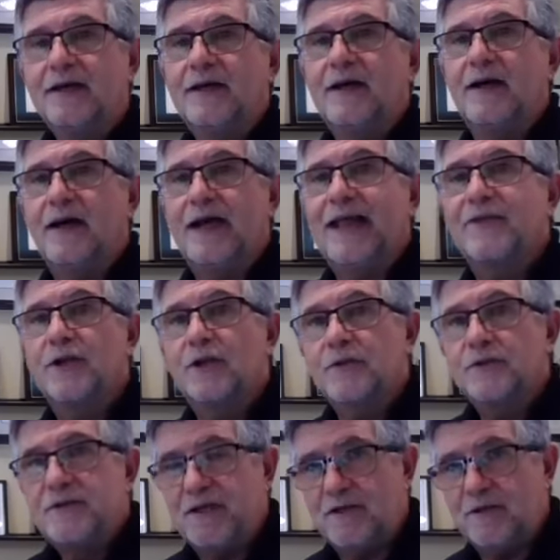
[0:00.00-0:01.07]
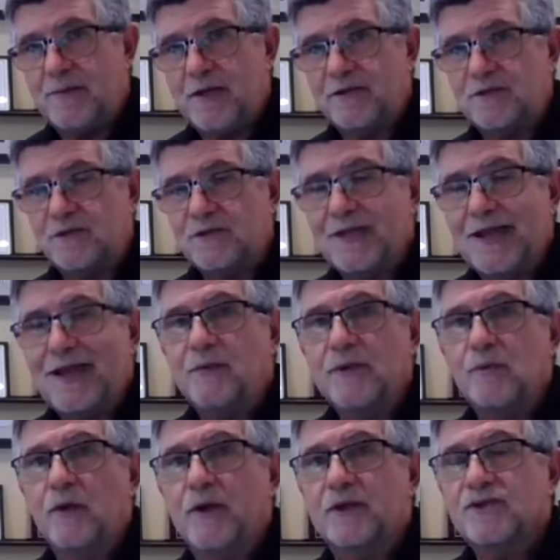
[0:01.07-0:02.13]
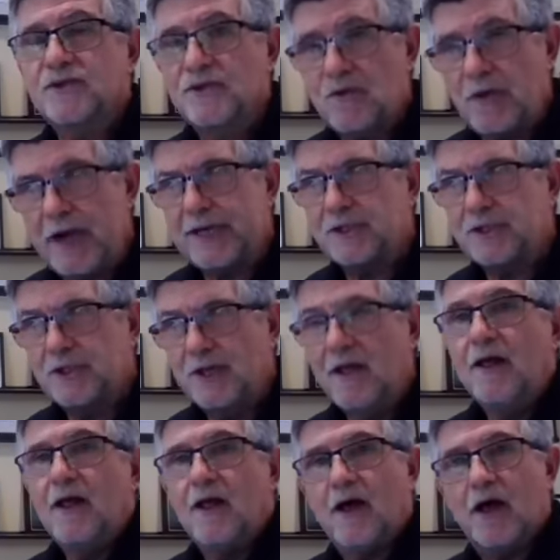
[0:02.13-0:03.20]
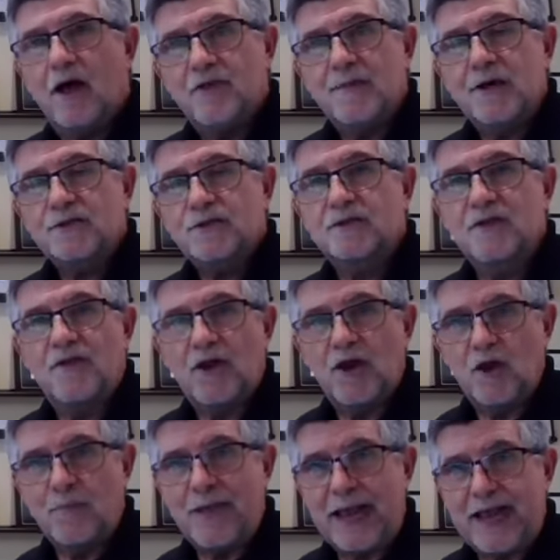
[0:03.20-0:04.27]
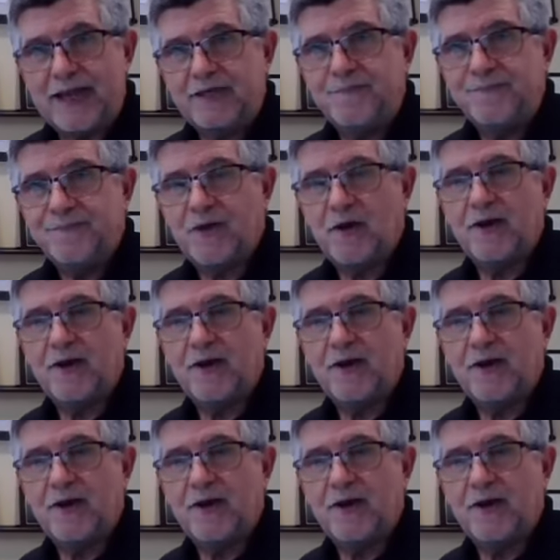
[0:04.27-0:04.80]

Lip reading: and the gluteal muscles, and we want to stretch the muscles in the low back. All right,